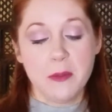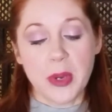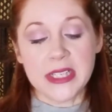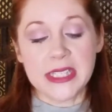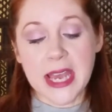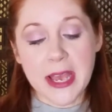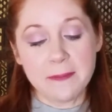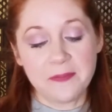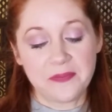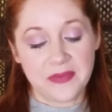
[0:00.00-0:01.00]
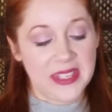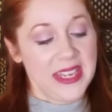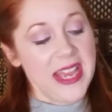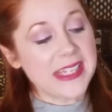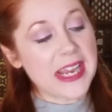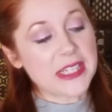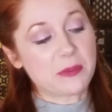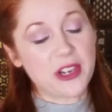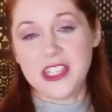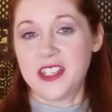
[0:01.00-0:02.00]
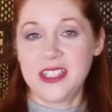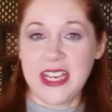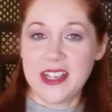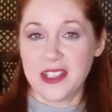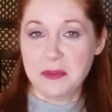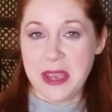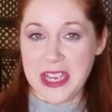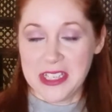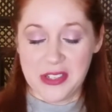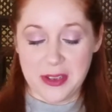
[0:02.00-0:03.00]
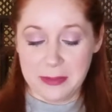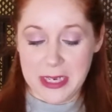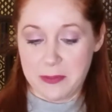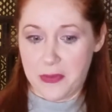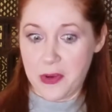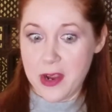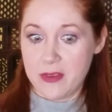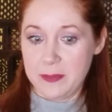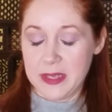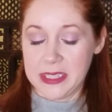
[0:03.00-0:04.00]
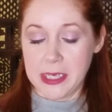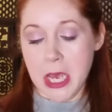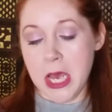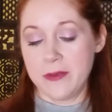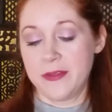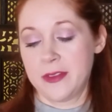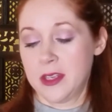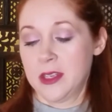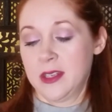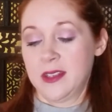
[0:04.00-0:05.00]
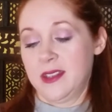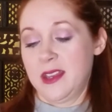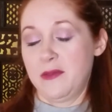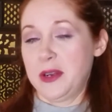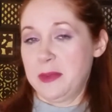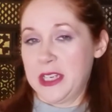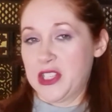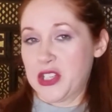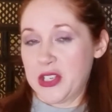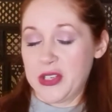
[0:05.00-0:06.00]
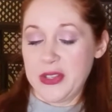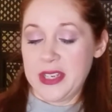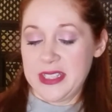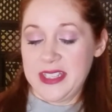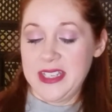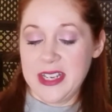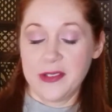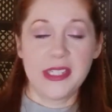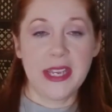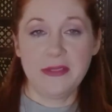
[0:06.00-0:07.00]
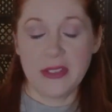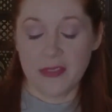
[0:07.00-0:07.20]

But has expiration date on the back, so I'm like, before I rip this off, I want to make sure that, safety